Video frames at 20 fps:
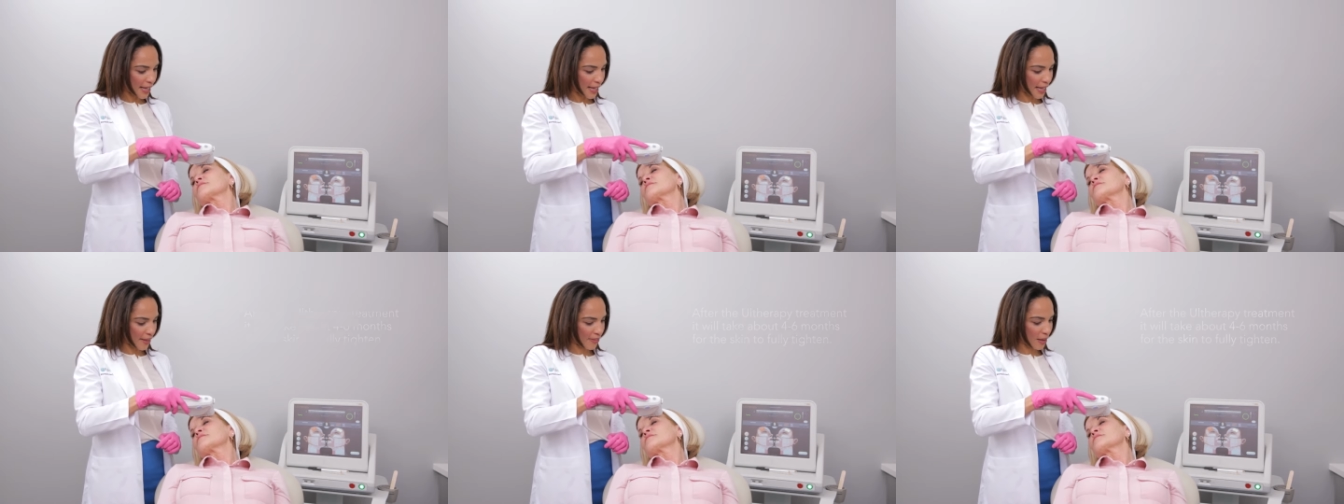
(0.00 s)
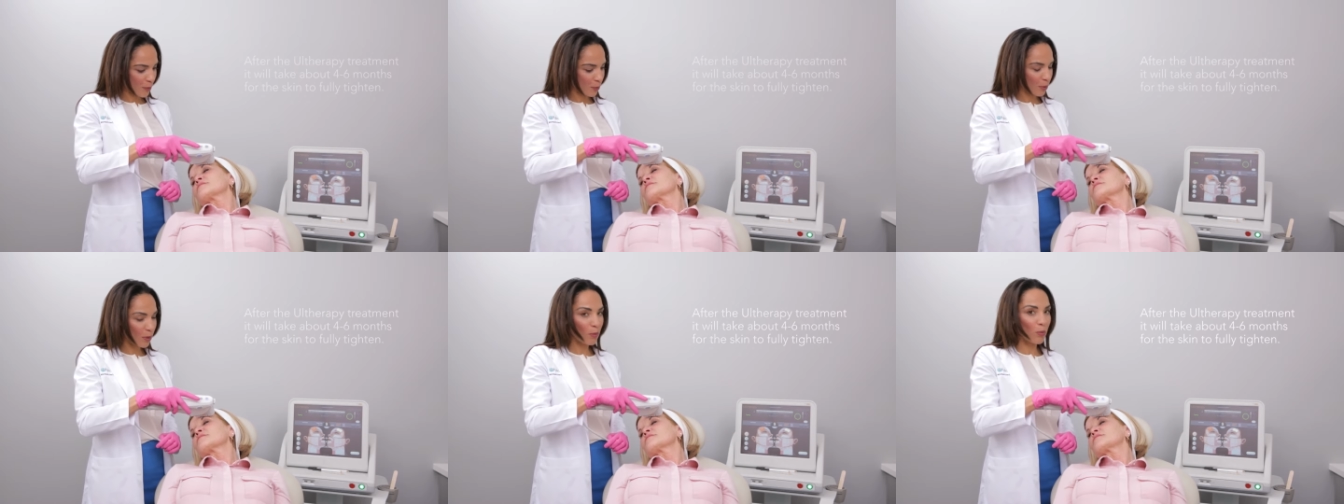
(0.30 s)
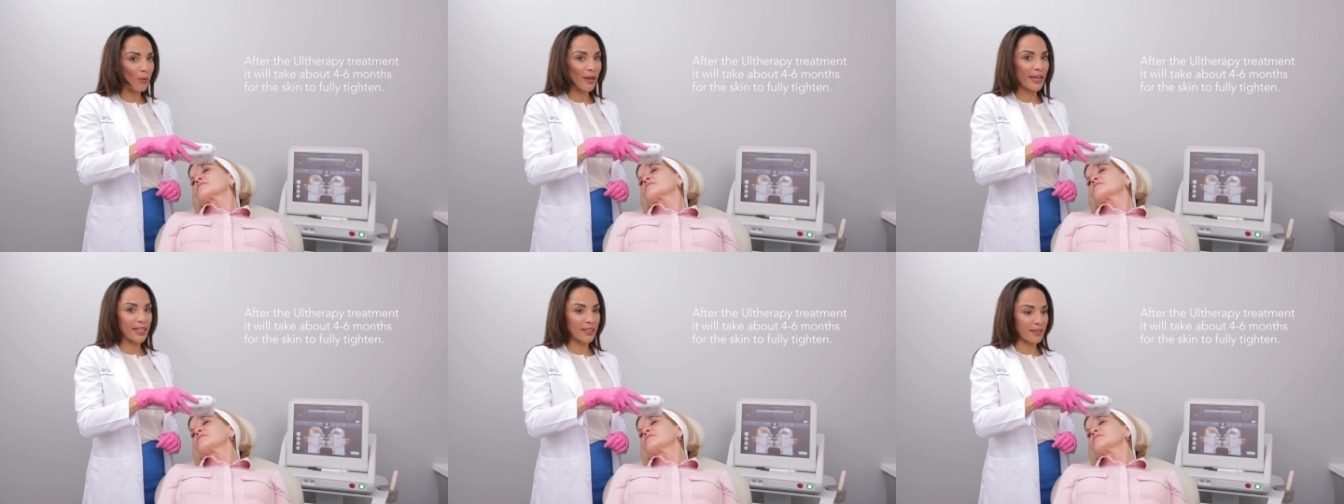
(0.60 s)
And then we'll
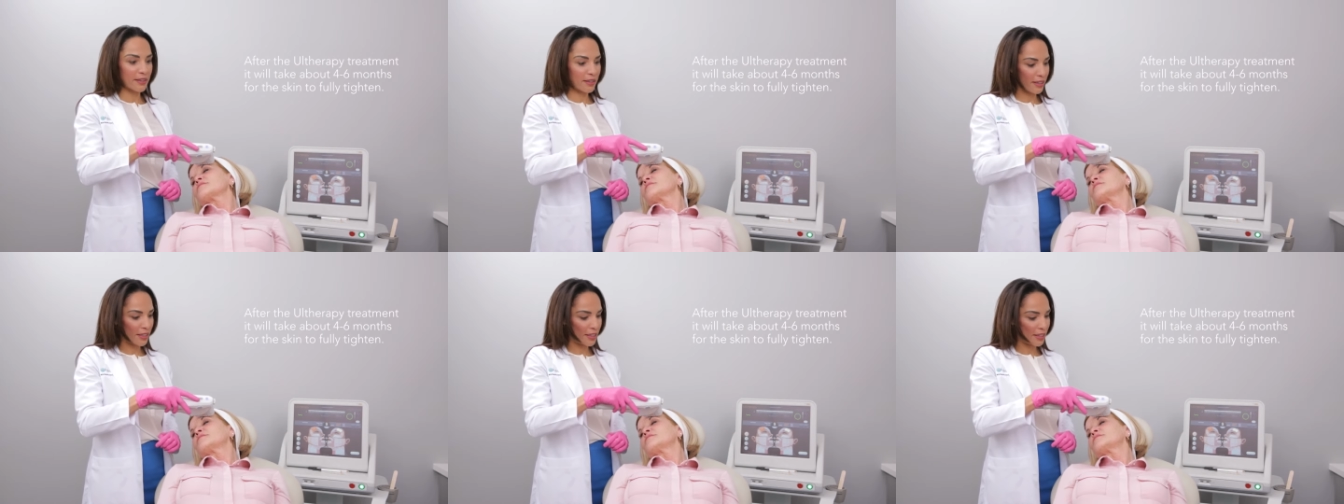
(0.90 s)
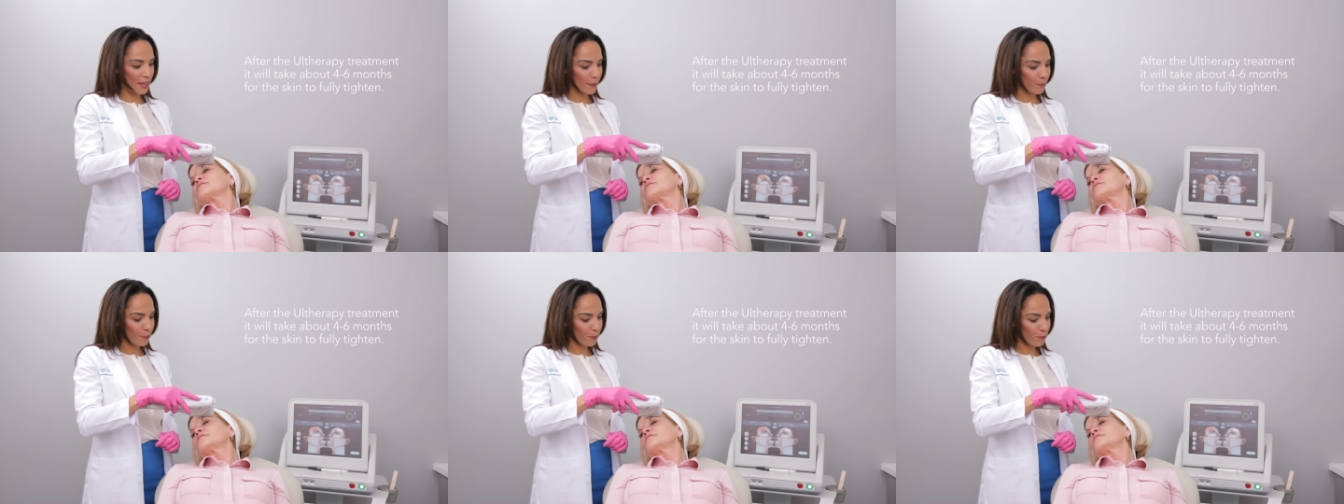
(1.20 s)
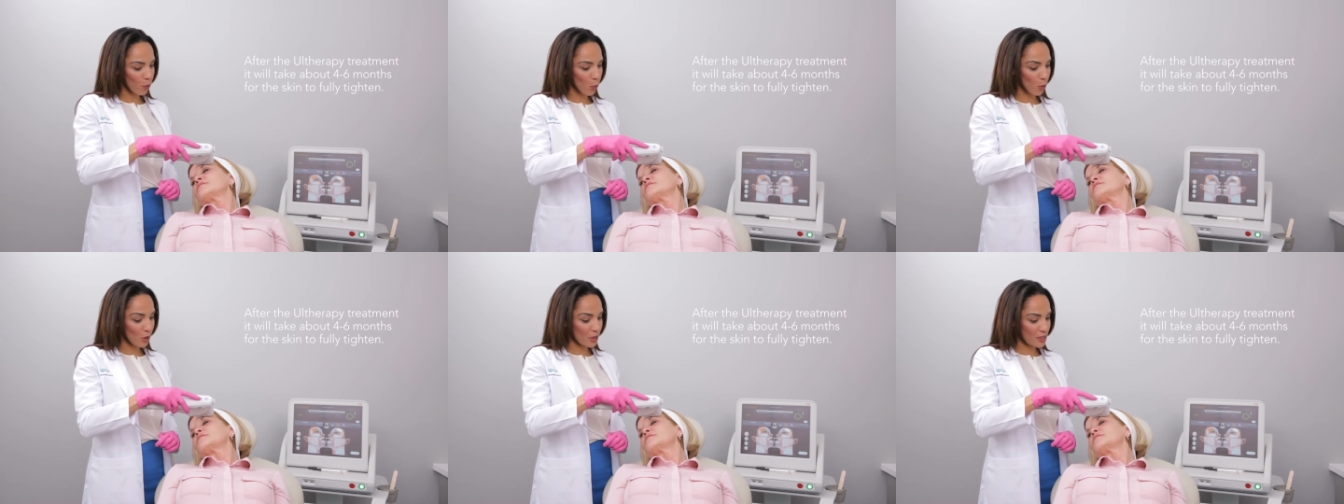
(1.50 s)
wait the
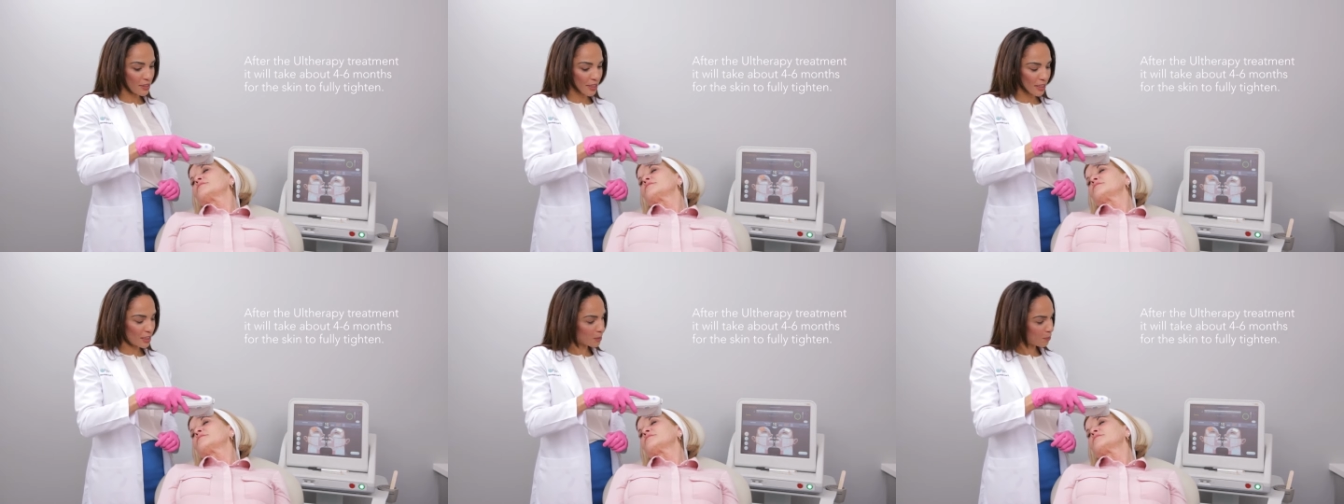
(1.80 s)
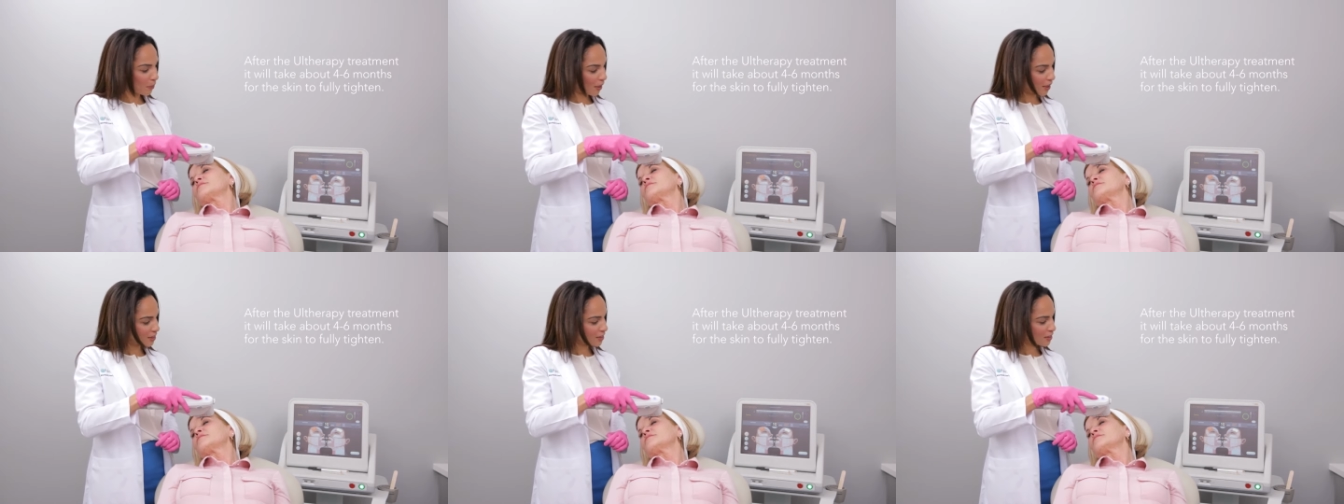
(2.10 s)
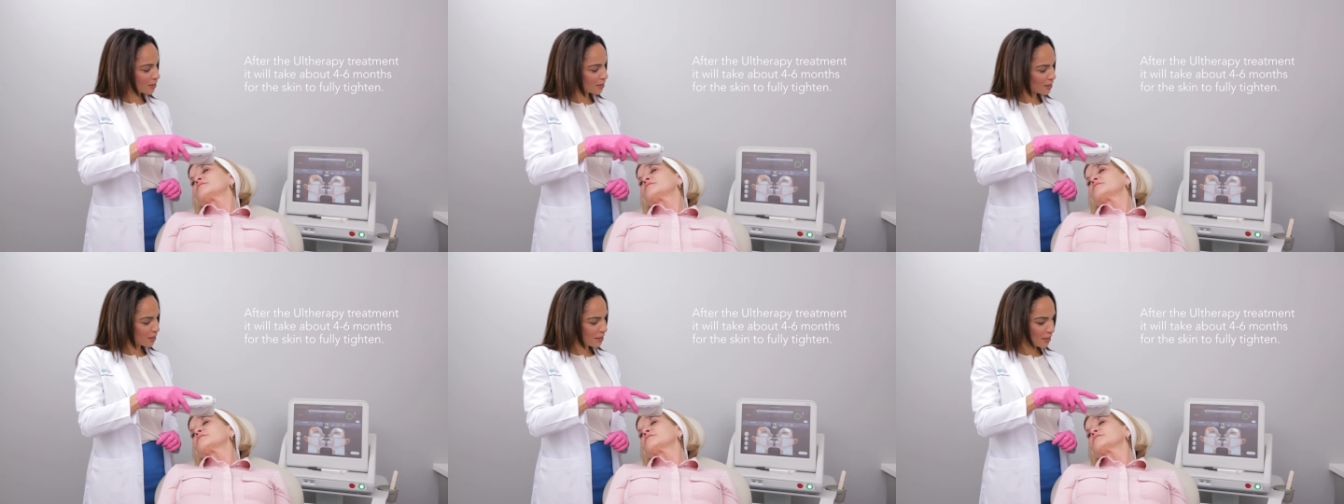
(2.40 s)
four to six
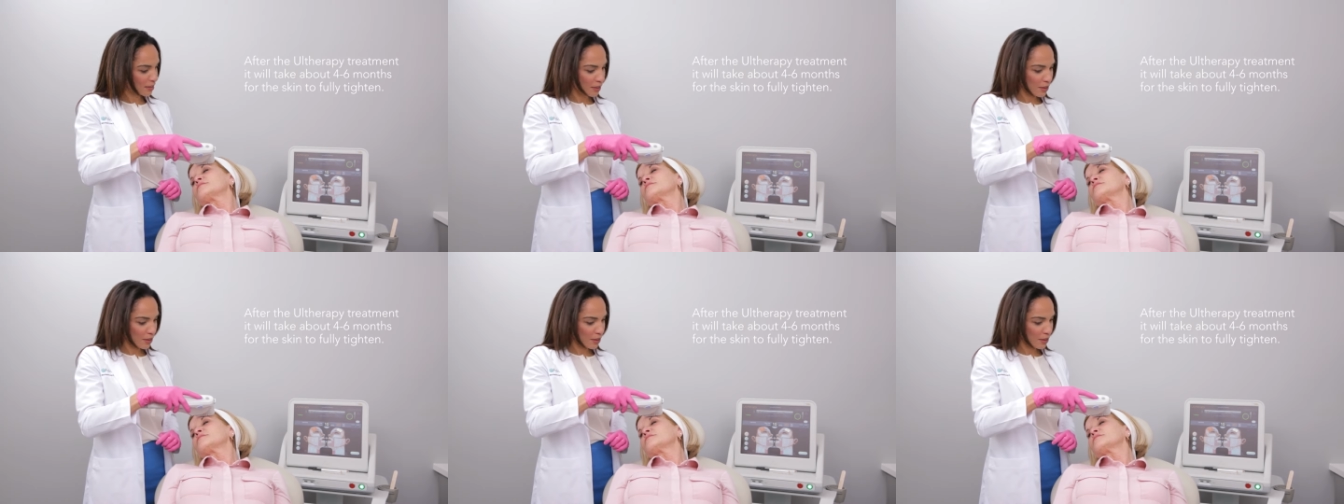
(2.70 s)
months